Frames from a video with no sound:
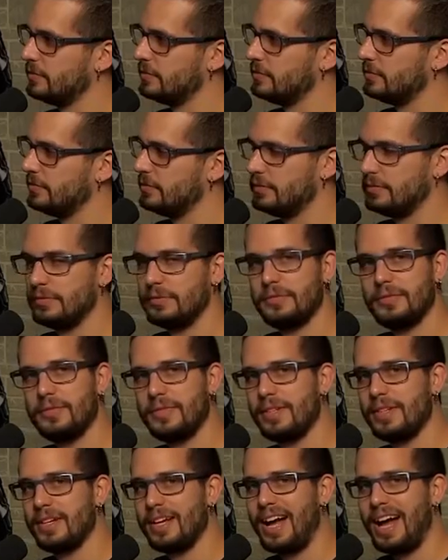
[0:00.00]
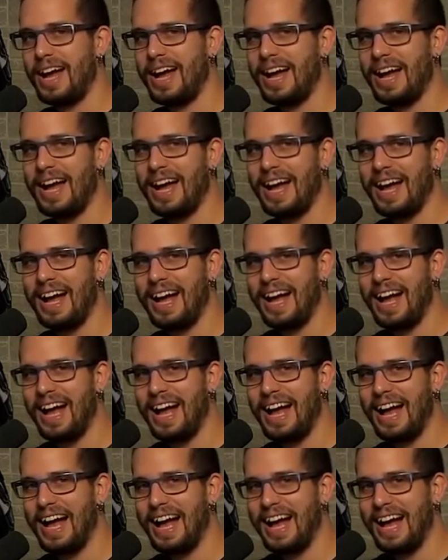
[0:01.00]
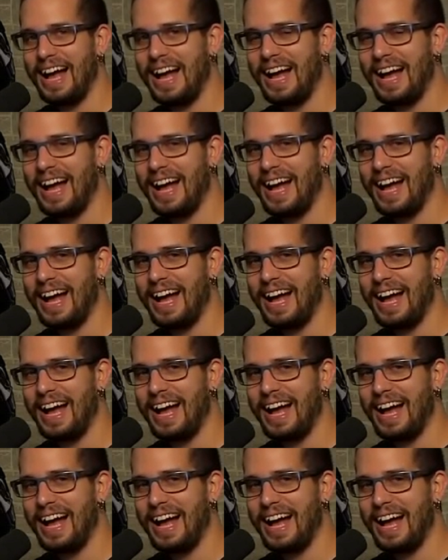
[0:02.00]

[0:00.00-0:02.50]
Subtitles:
The person shown says nothing.